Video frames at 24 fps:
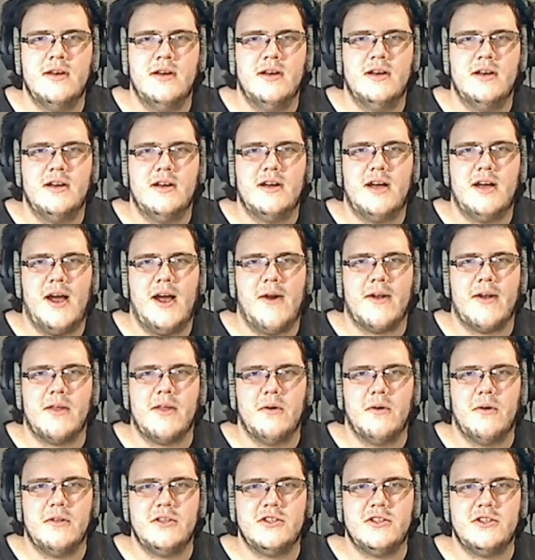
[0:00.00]
Alrighty,
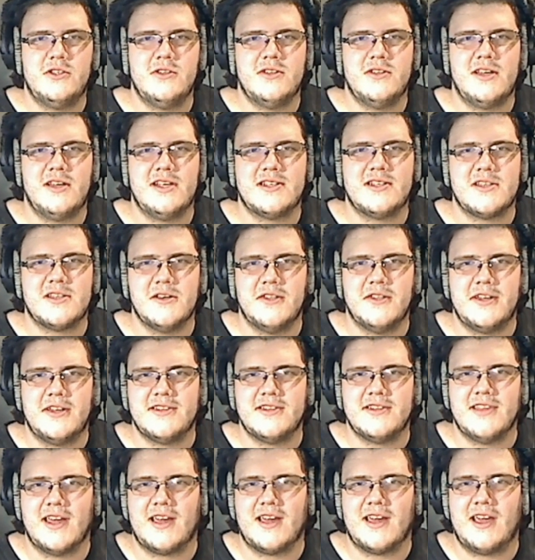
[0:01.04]
you'll just use any skill that doesn't
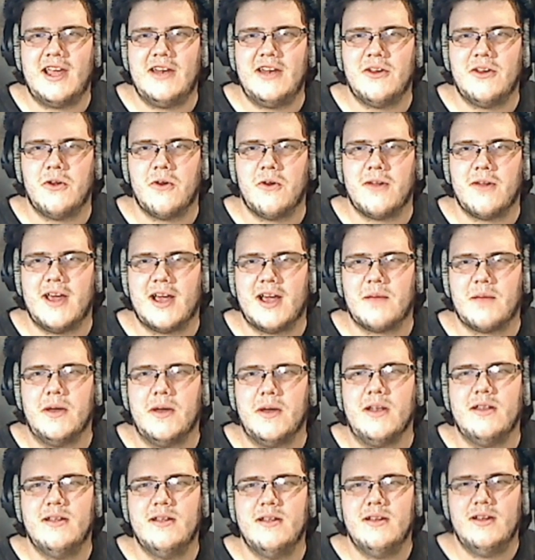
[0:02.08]
like hinder your deck, but
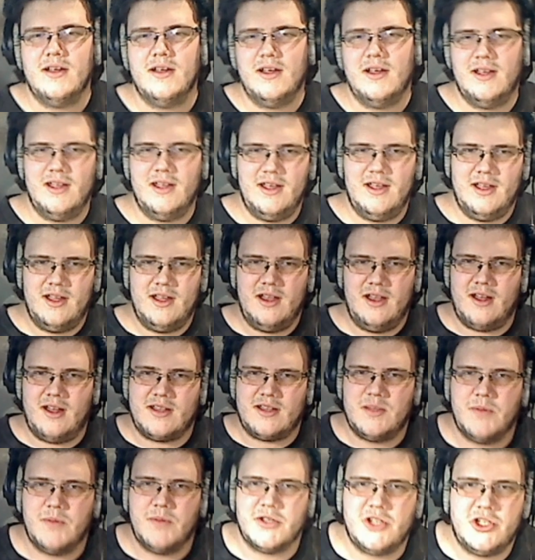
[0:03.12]
not too
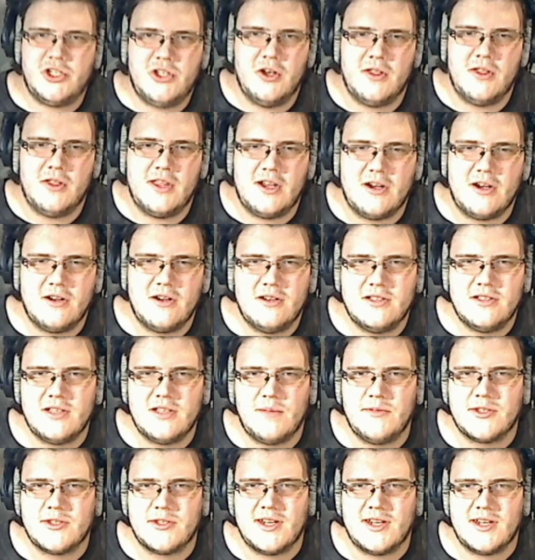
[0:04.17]
much to show there, so I'm
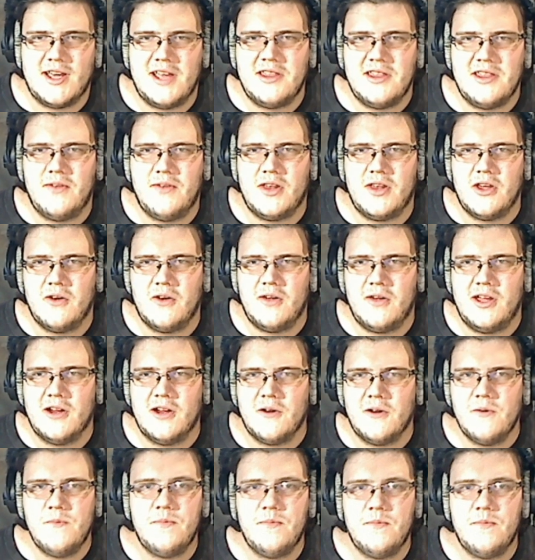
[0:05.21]
just going to end the video here.